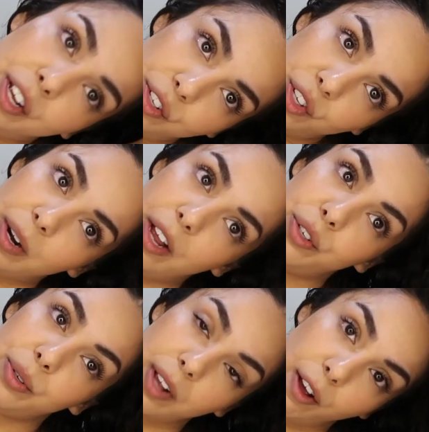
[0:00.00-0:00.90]
So what I'll
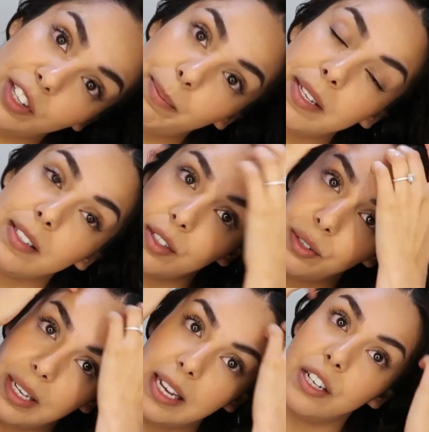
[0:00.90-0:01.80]
do is I'll flip it
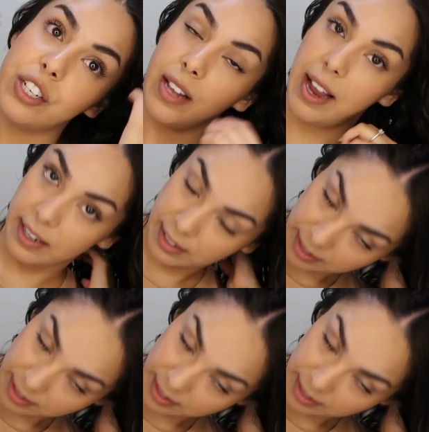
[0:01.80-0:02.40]
to each side